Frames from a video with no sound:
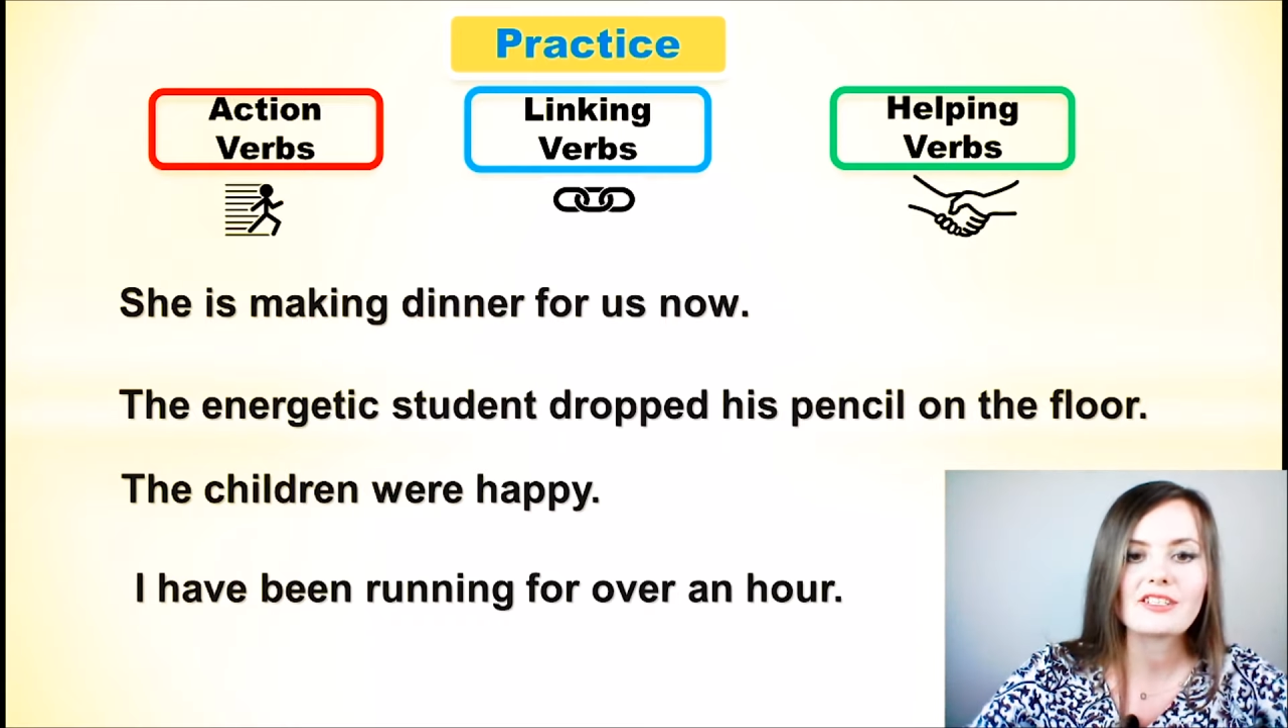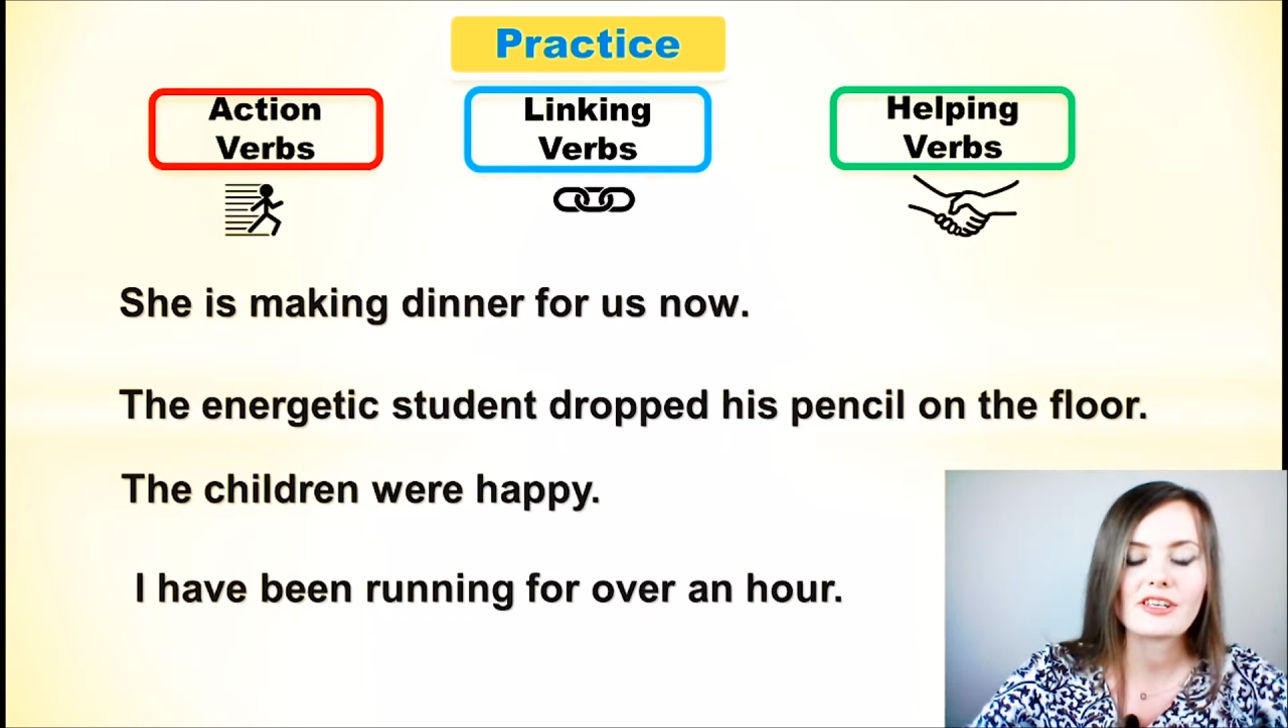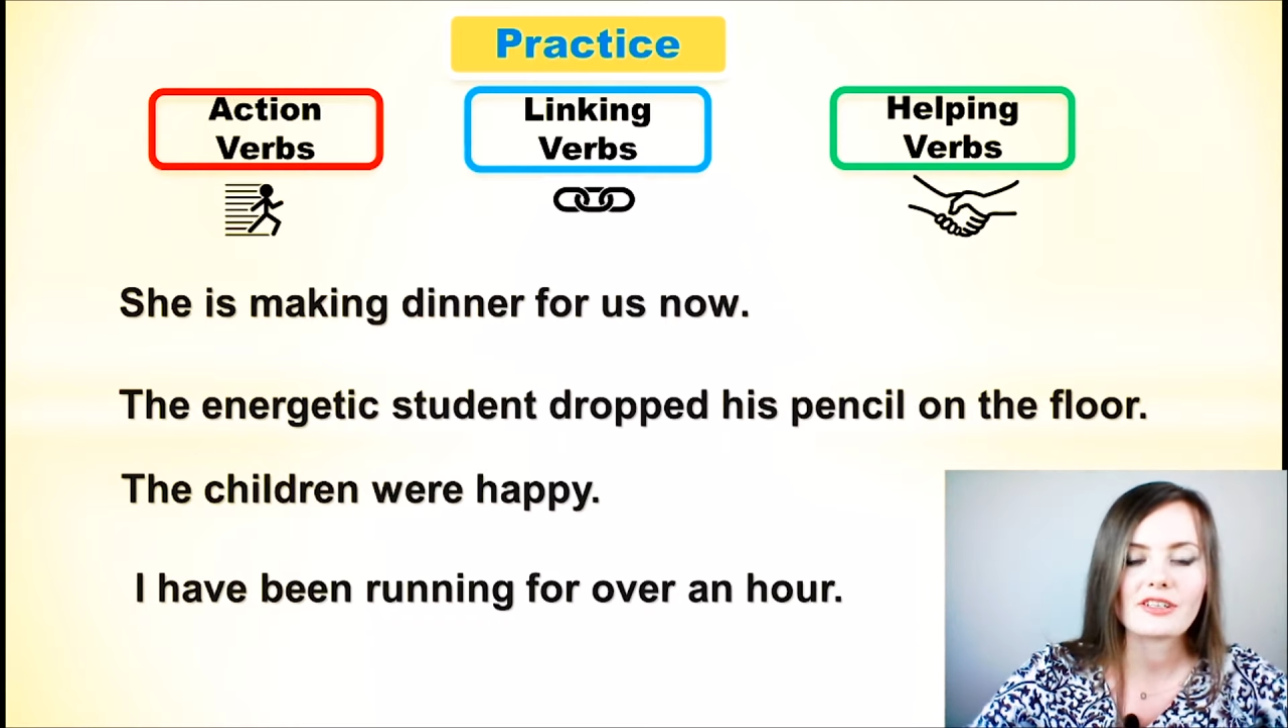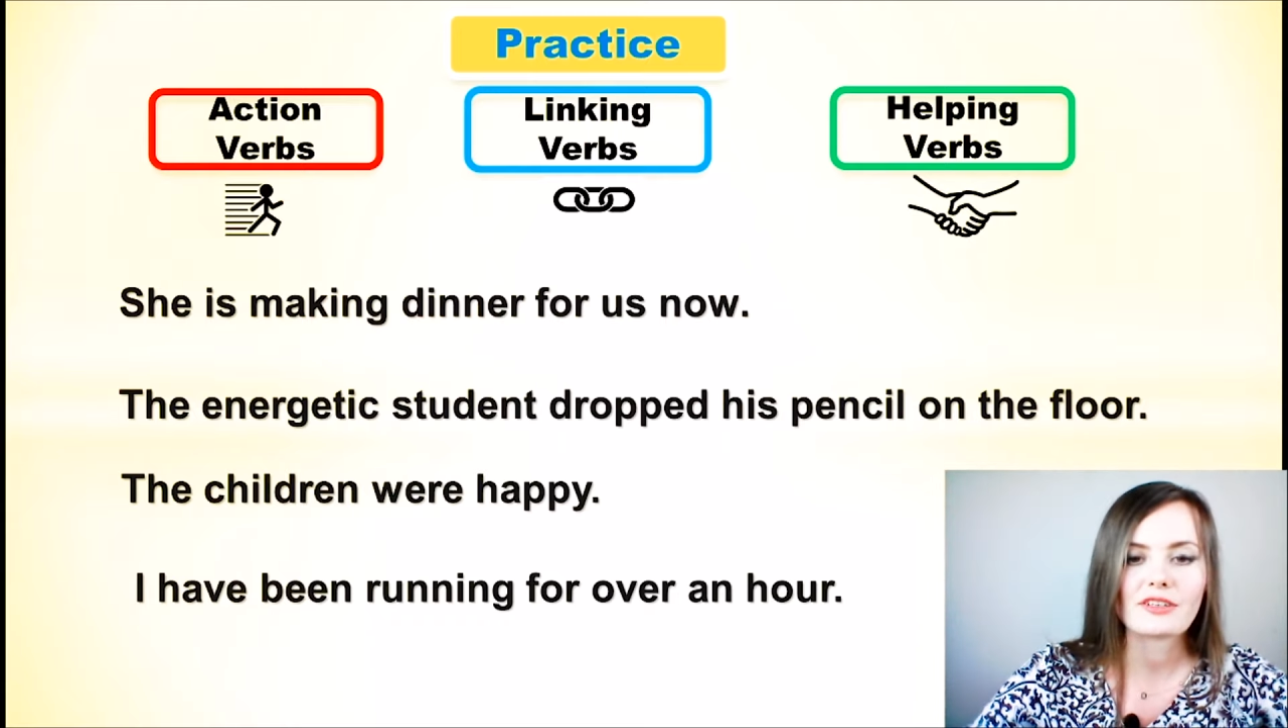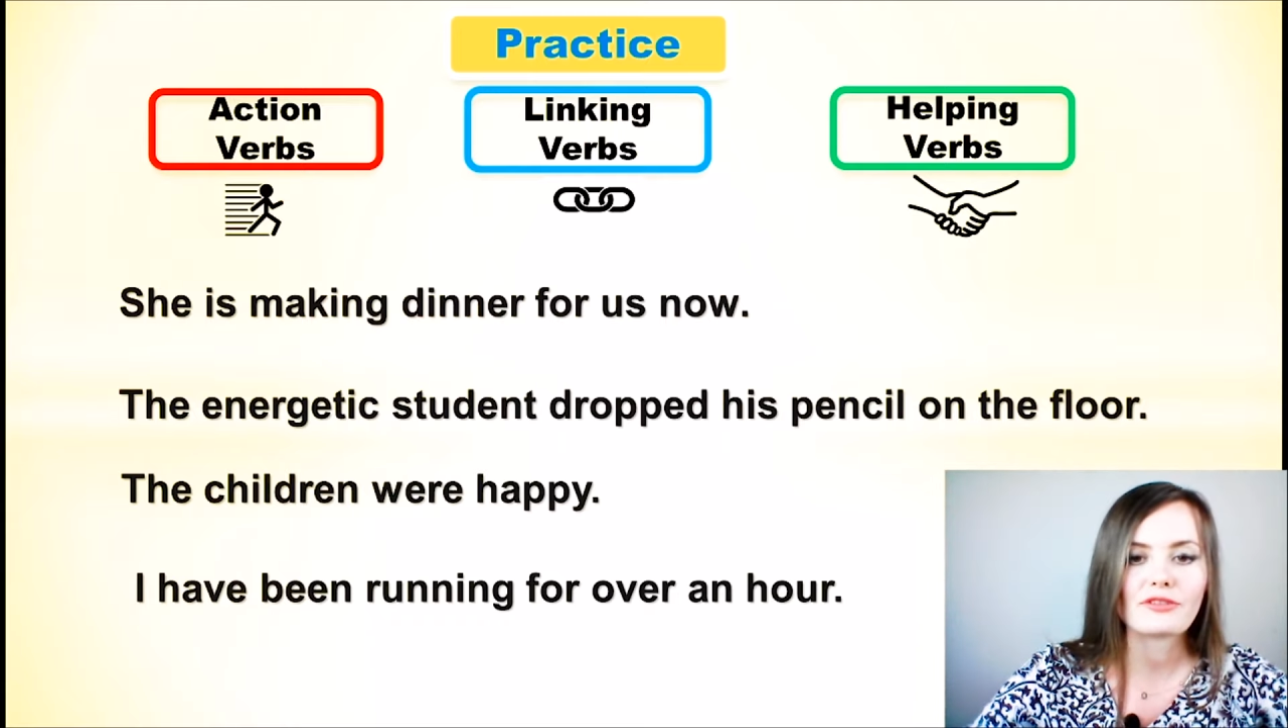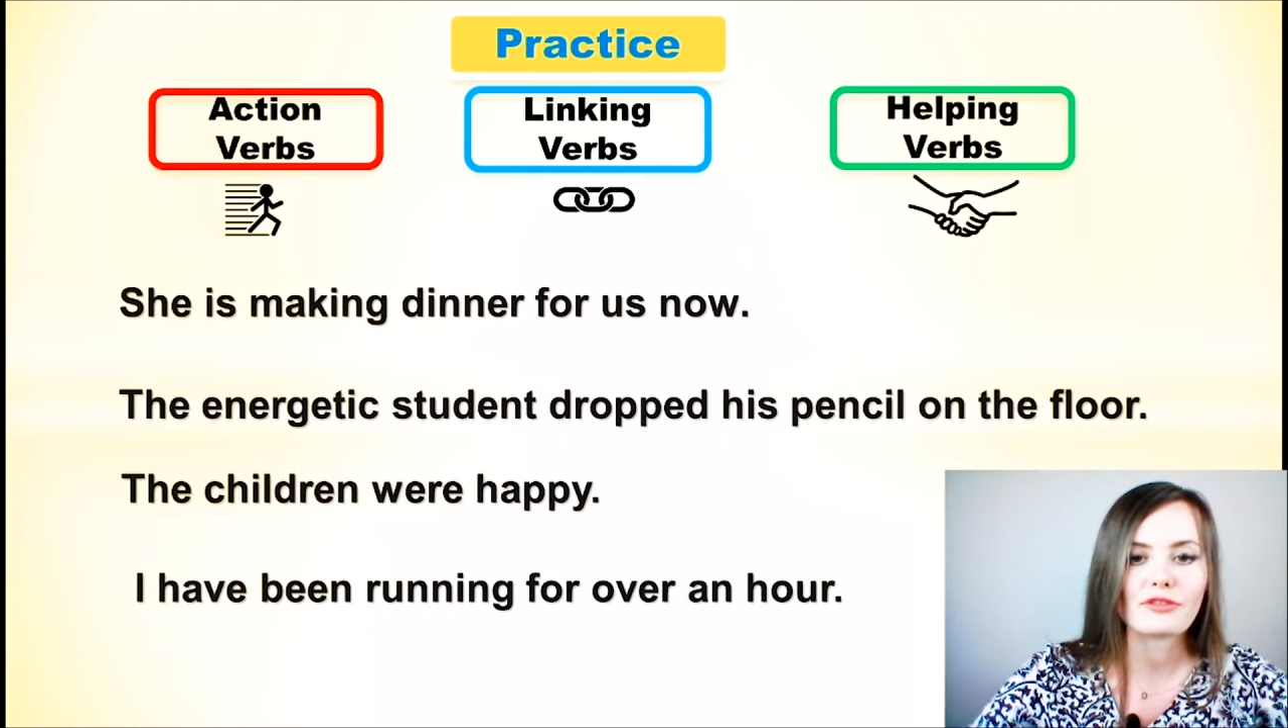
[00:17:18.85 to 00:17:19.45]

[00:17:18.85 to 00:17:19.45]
dinner